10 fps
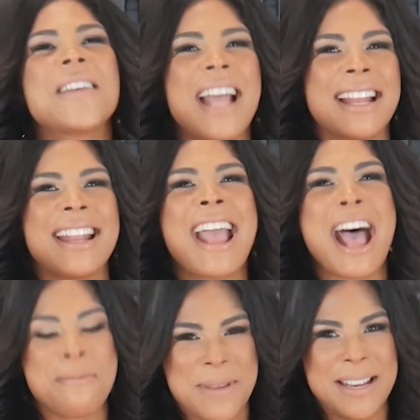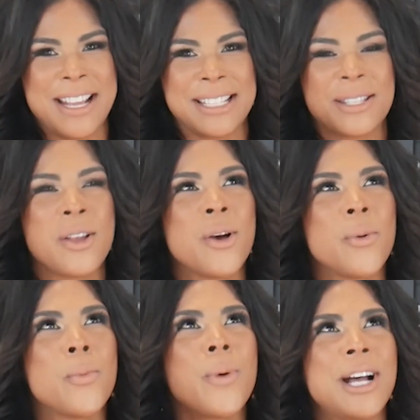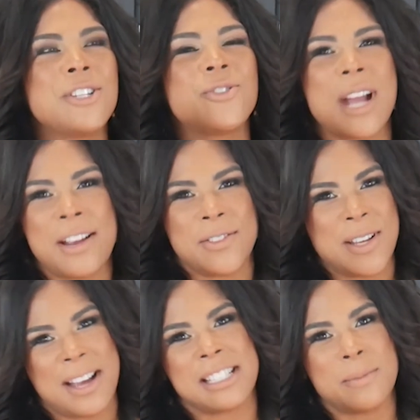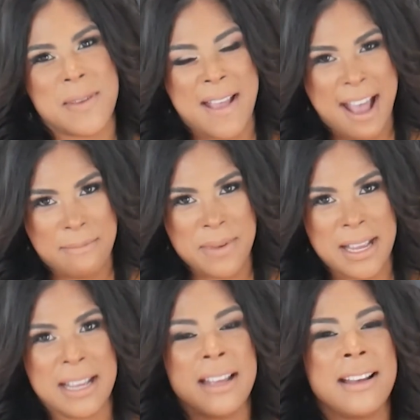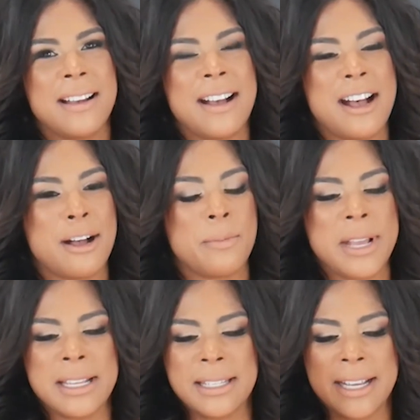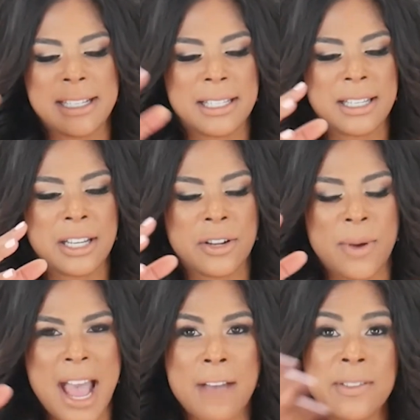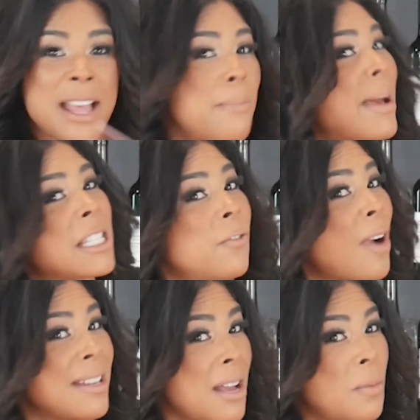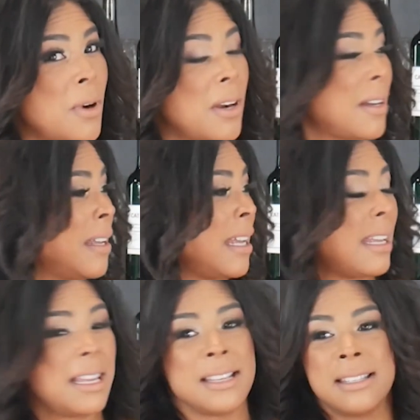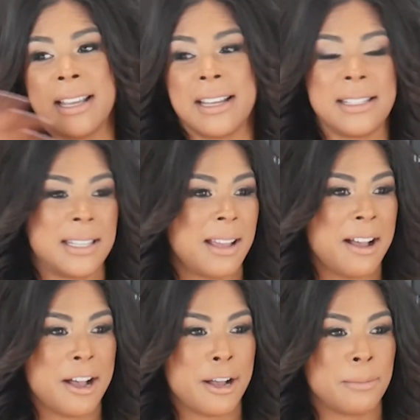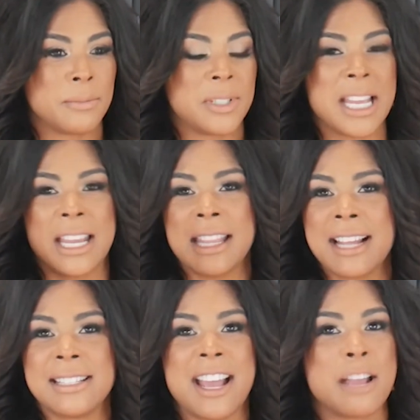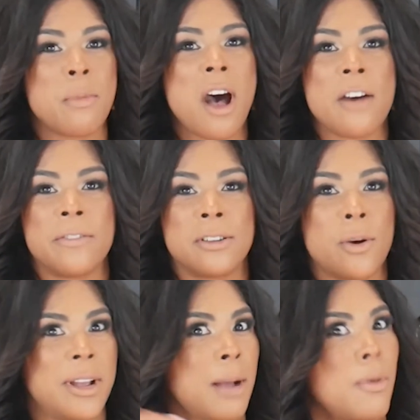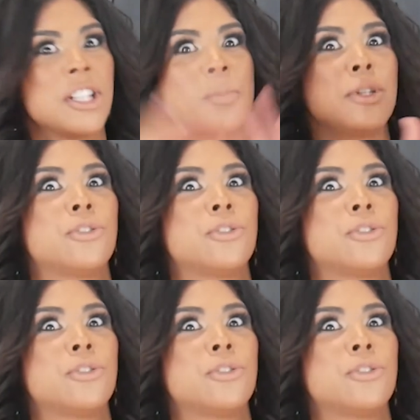again, happiness. What drives you guys to be happy? Is it, you know, having that best friend at work? Is it taking that time off and going on multiple